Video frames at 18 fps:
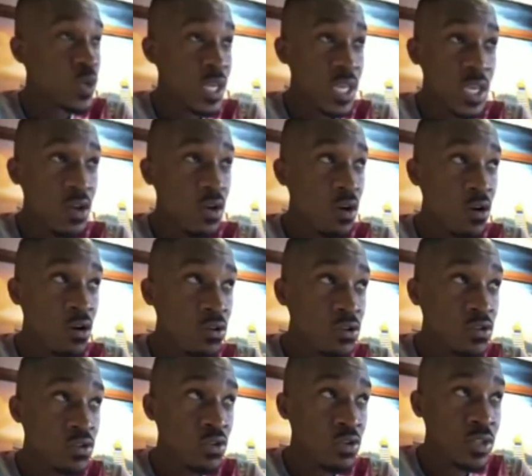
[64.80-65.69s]
We
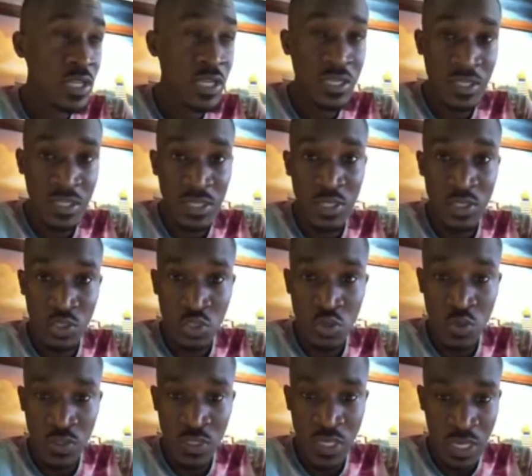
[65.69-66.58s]
all know that the
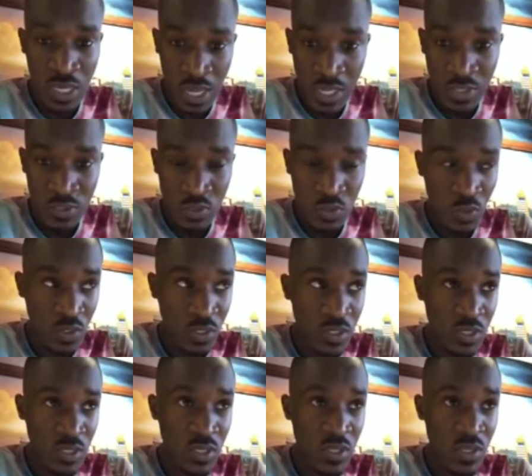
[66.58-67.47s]
shows are
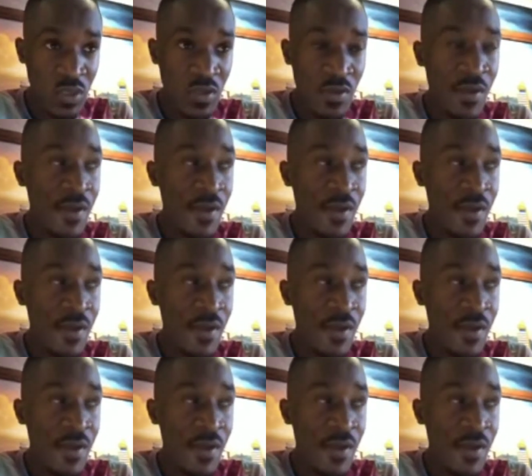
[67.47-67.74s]
cancelled.